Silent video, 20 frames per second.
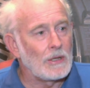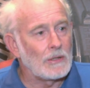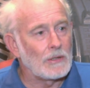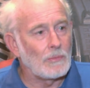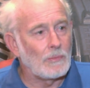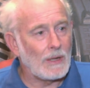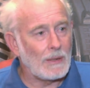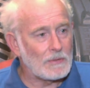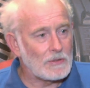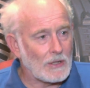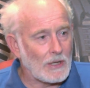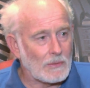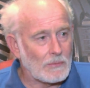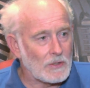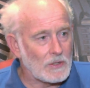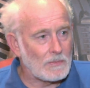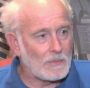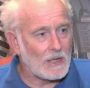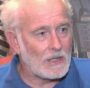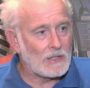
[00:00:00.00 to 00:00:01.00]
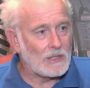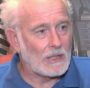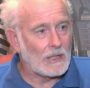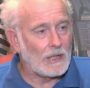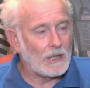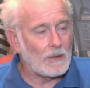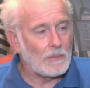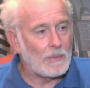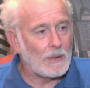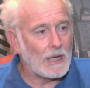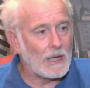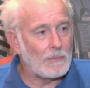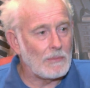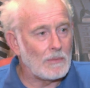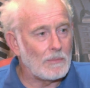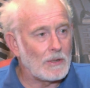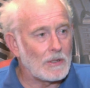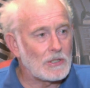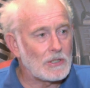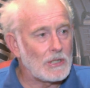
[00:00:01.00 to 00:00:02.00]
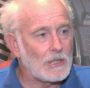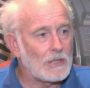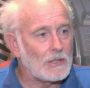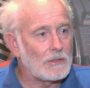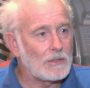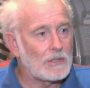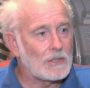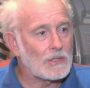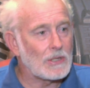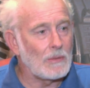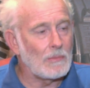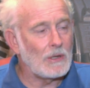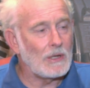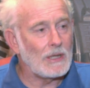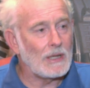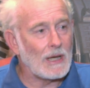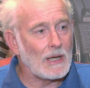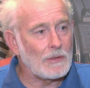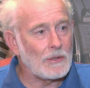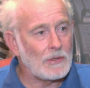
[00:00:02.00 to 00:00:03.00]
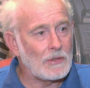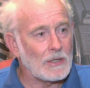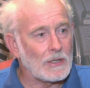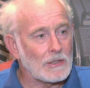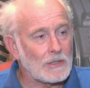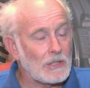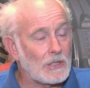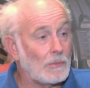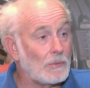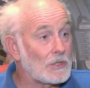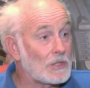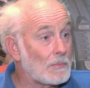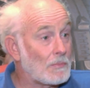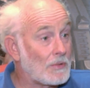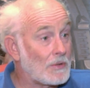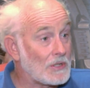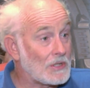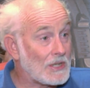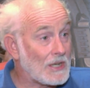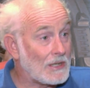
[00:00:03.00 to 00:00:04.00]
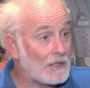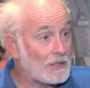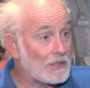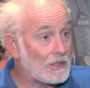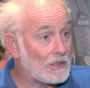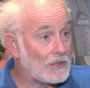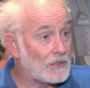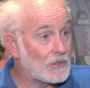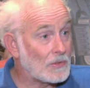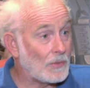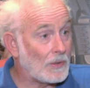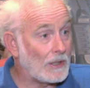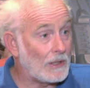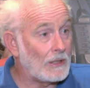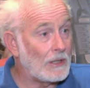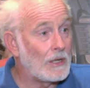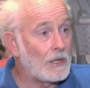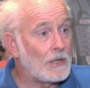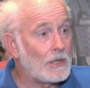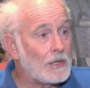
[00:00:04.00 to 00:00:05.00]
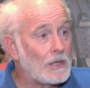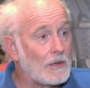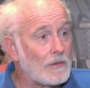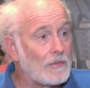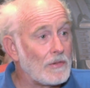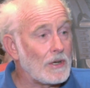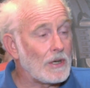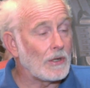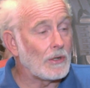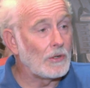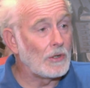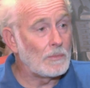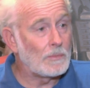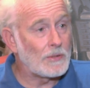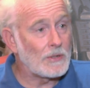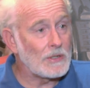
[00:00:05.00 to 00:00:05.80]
The website was basically a baby, but she did so many other things. She was a presenter as well, a very good